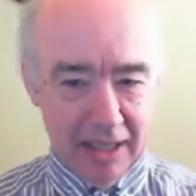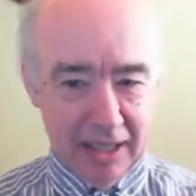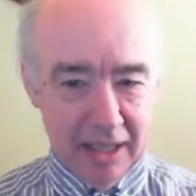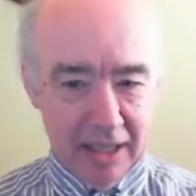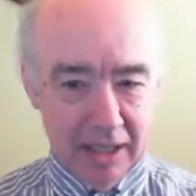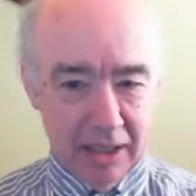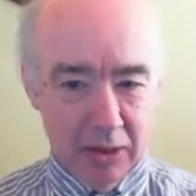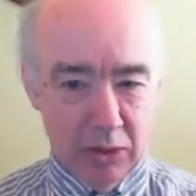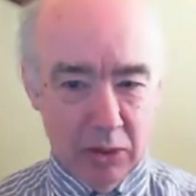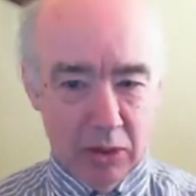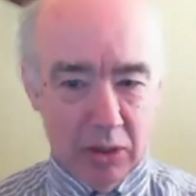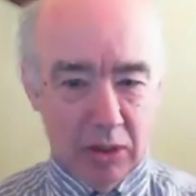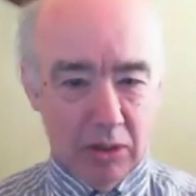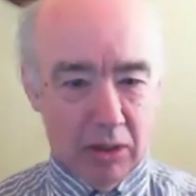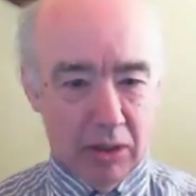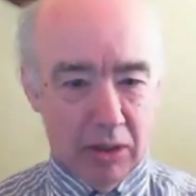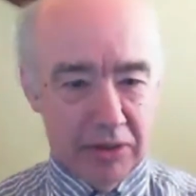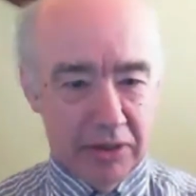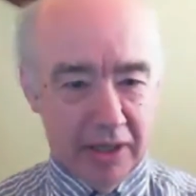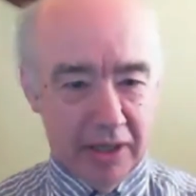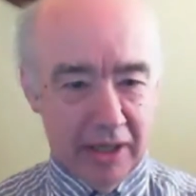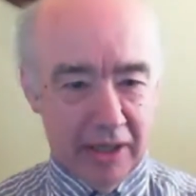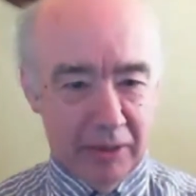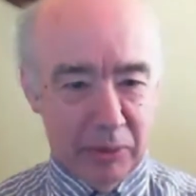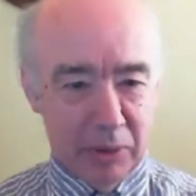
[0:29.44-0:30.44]
Good God,
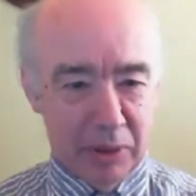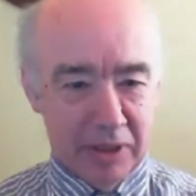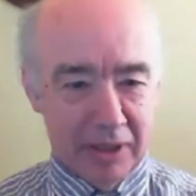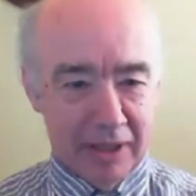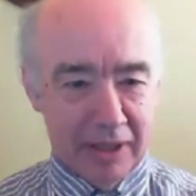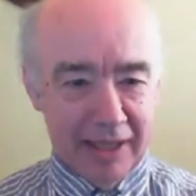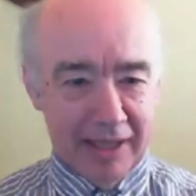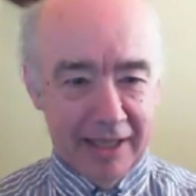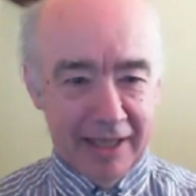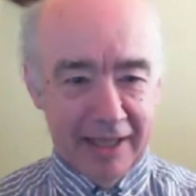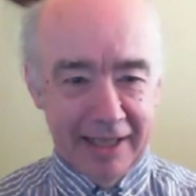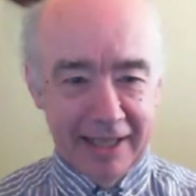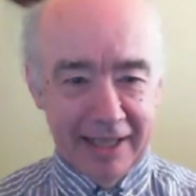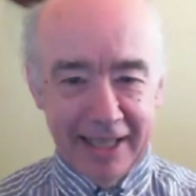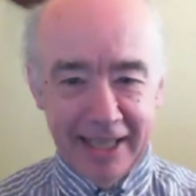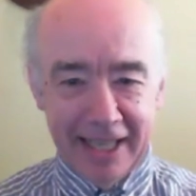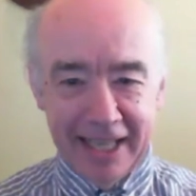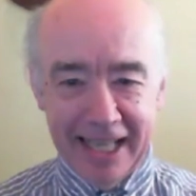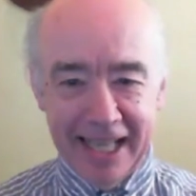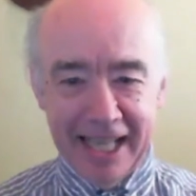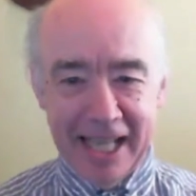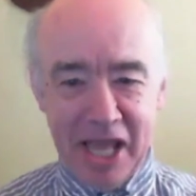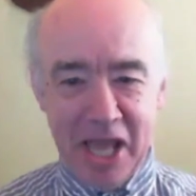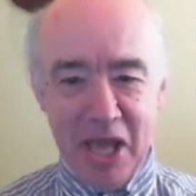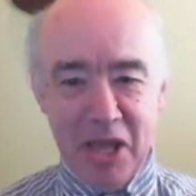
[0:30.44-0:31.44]
no.
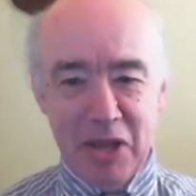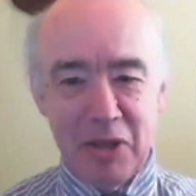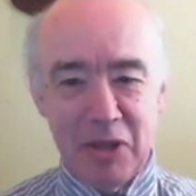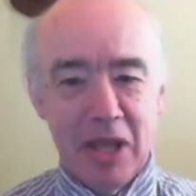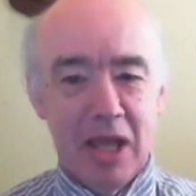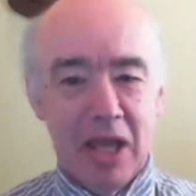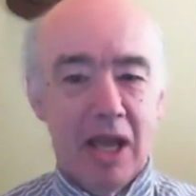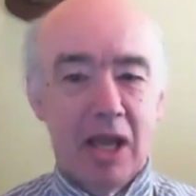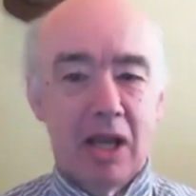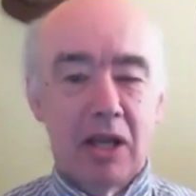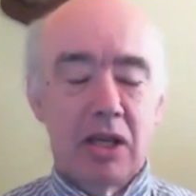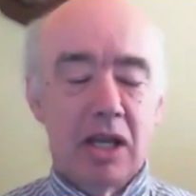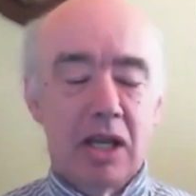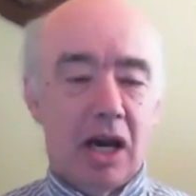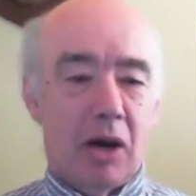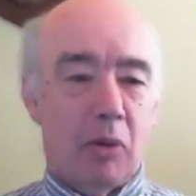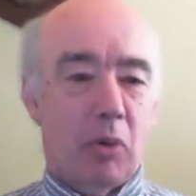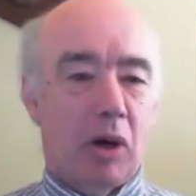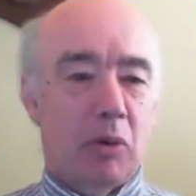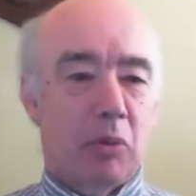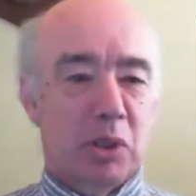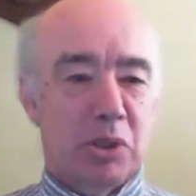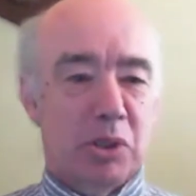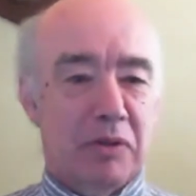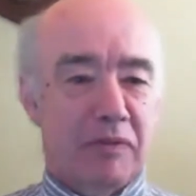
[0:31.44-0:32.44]
no, I
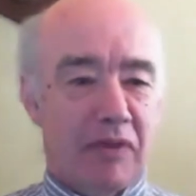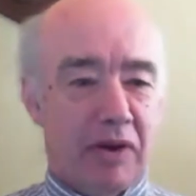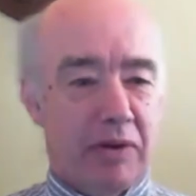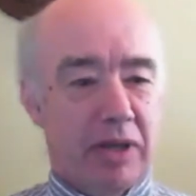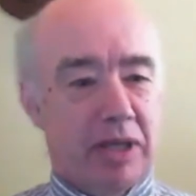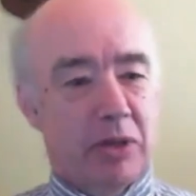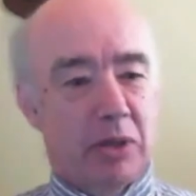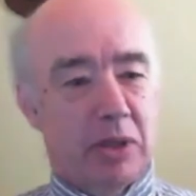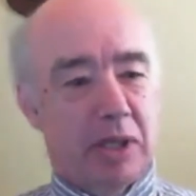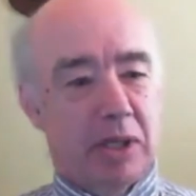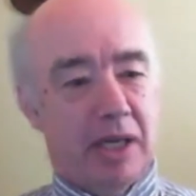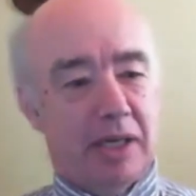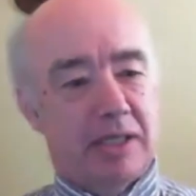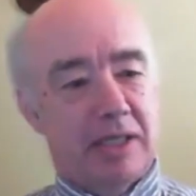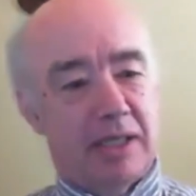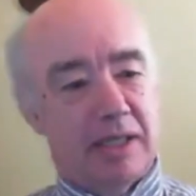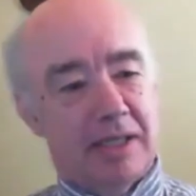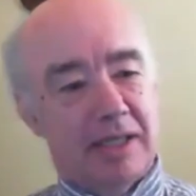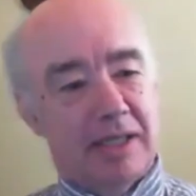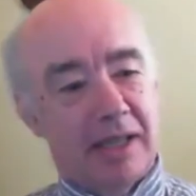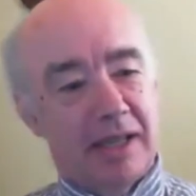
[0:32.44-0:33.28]
wasn't very good at it.